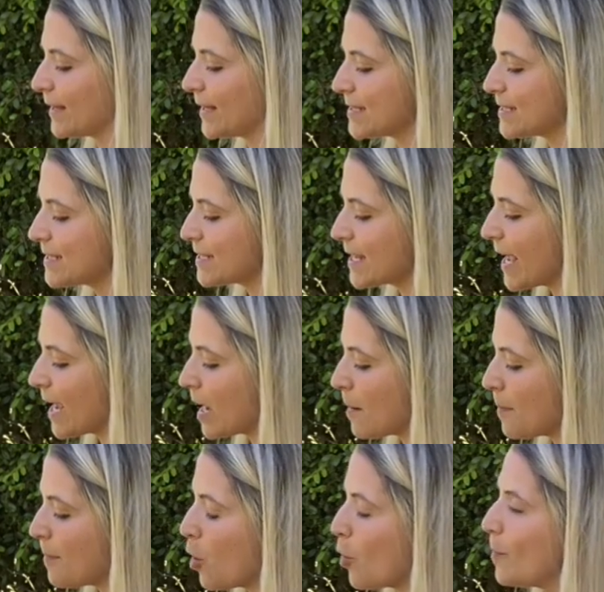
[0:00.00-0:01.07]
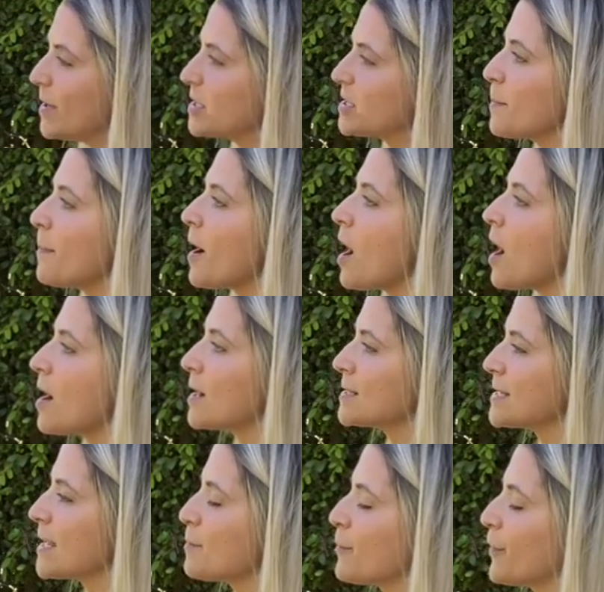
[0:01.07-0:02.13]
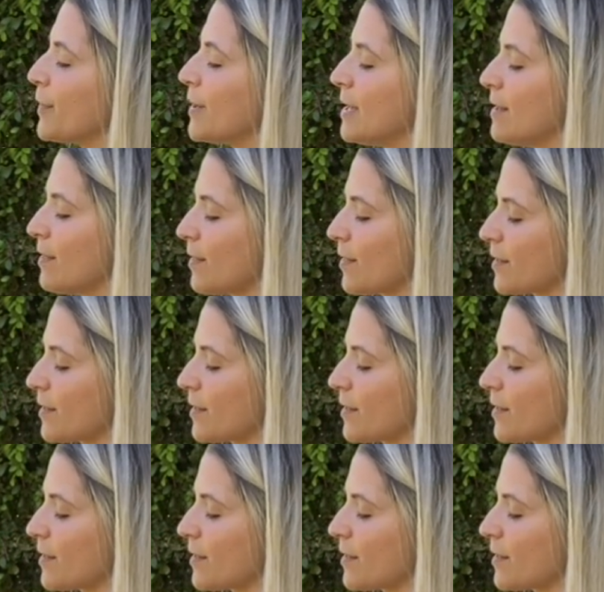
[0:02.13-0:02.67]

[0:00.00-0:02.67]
let's take a moment to pause and breathe.